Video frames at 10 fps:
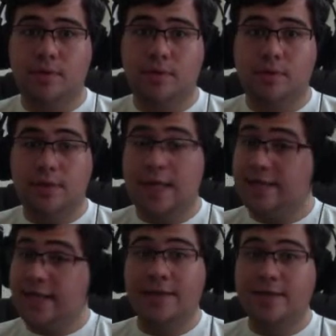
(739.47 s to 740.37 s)
N-
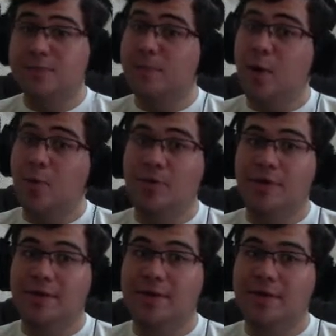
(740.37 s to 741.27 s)
not the small
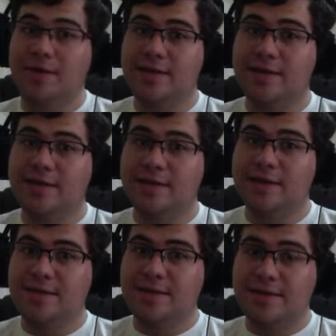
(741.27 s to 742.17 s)
one.
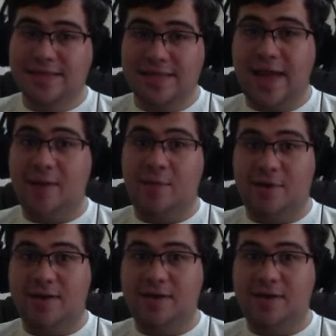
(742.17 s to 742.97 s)
Yagami. That one.